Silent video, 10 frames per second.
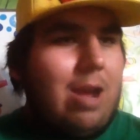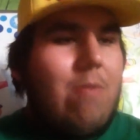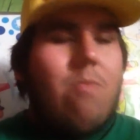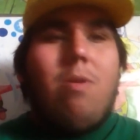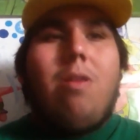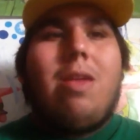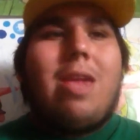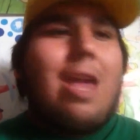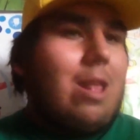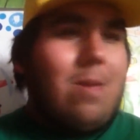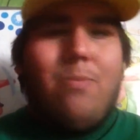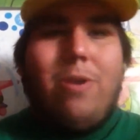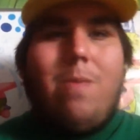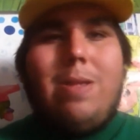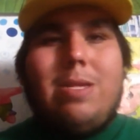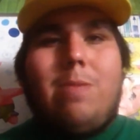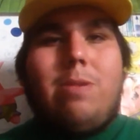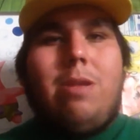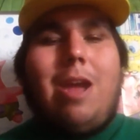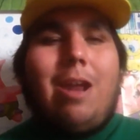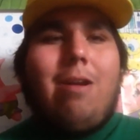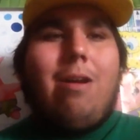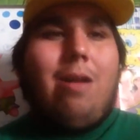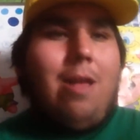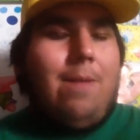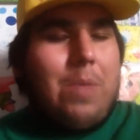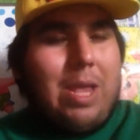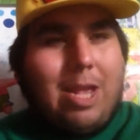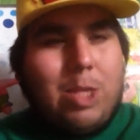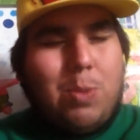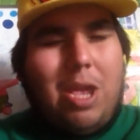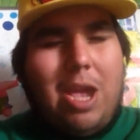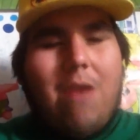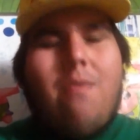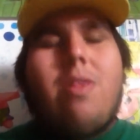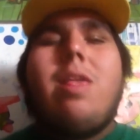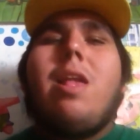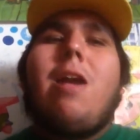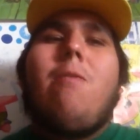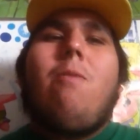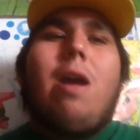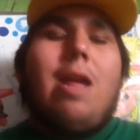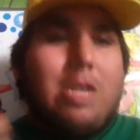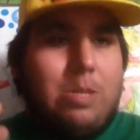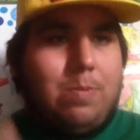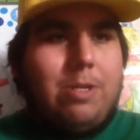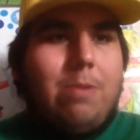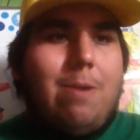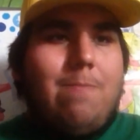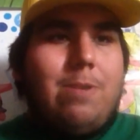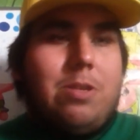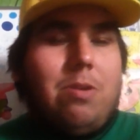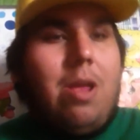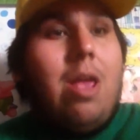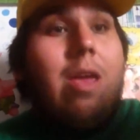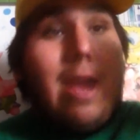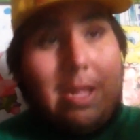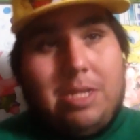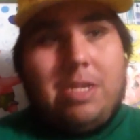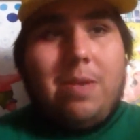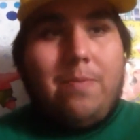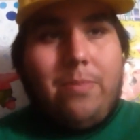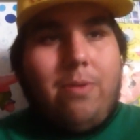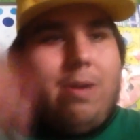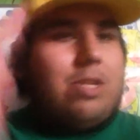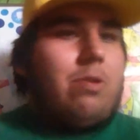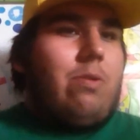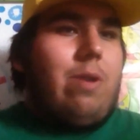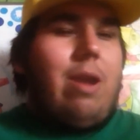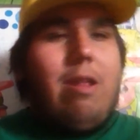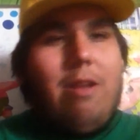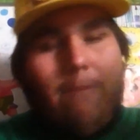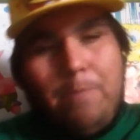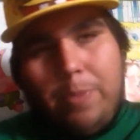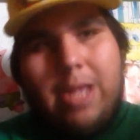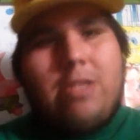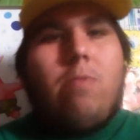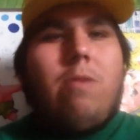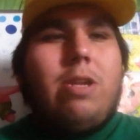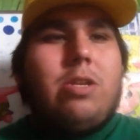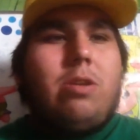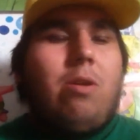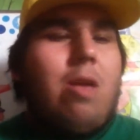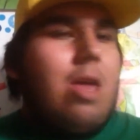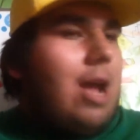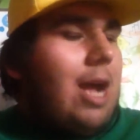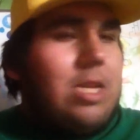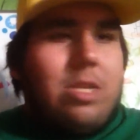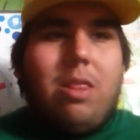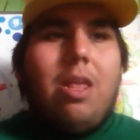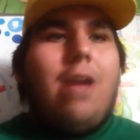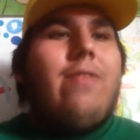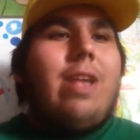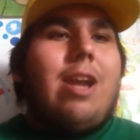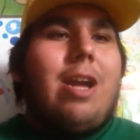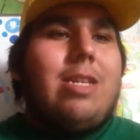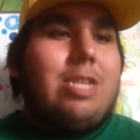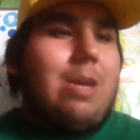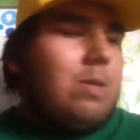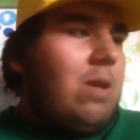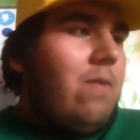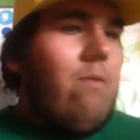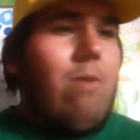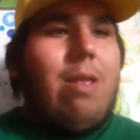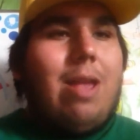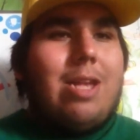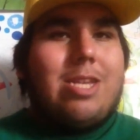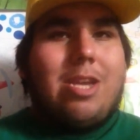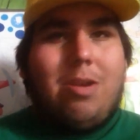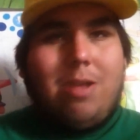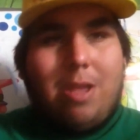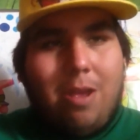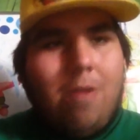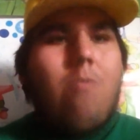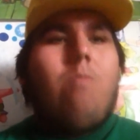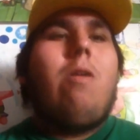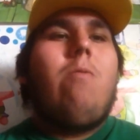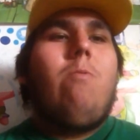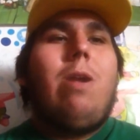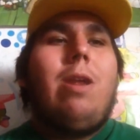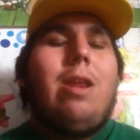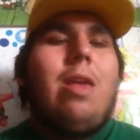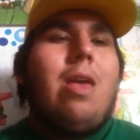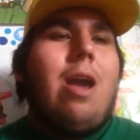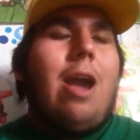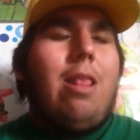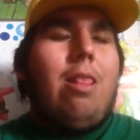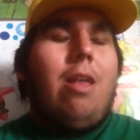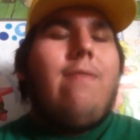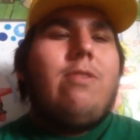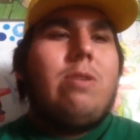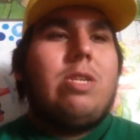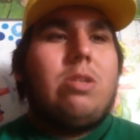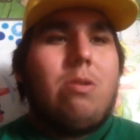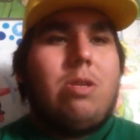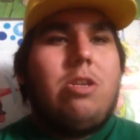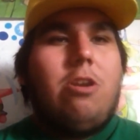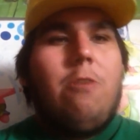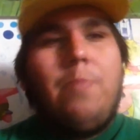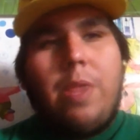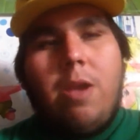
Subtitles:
I really can't complain about this episode at all. It gives me everything I want in a SpongeBob episode. It's simple, it's creative, it's original. I just love the concept, well executed, well written. I love Toy Store of Doom.